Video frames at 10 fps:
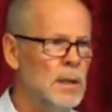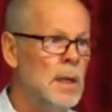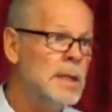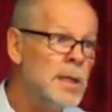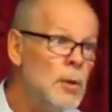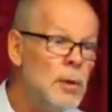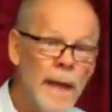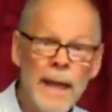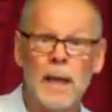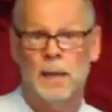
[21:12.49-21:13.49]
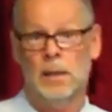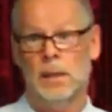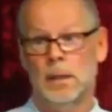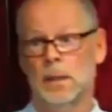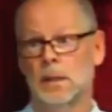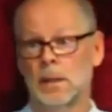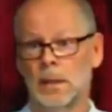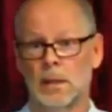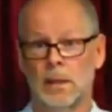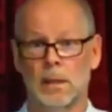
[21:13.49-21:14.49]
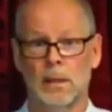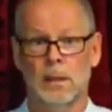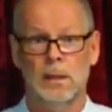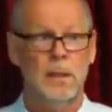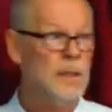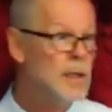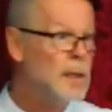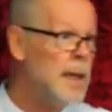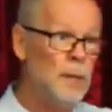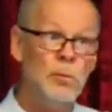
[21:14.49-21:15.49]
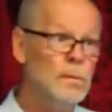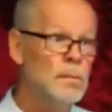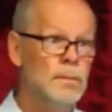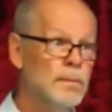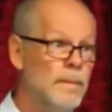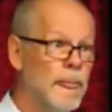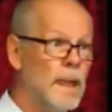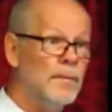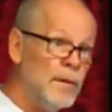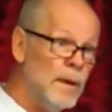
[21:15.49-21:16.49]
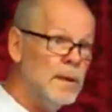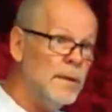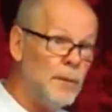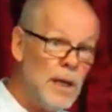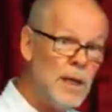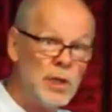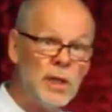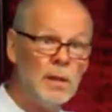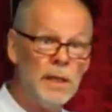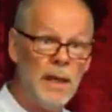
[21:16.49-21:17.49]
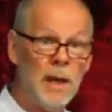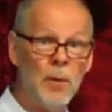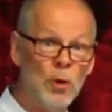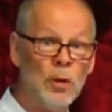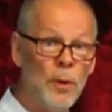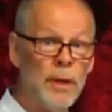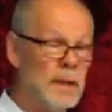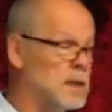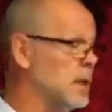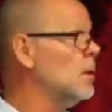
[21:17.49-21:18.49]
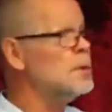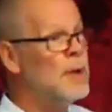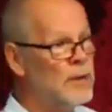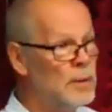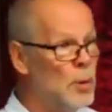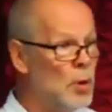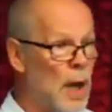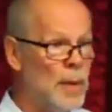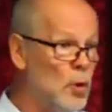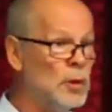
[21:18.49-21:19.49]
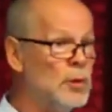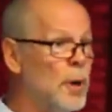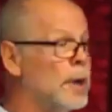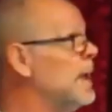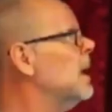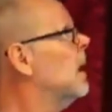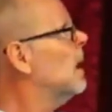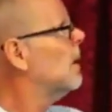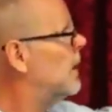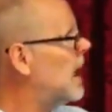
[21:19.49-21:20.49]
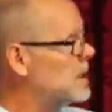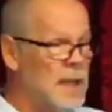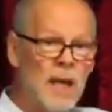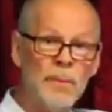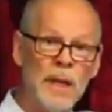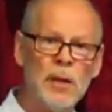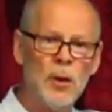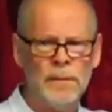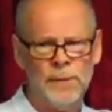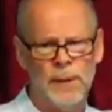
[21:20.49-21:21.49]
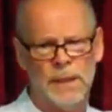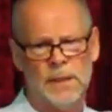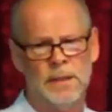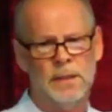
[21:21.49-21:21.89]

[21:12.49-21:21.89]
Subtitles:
Still there. Still there. The flesh still in our mortal body. As long as we have an immortal body, that's going to be a conflict.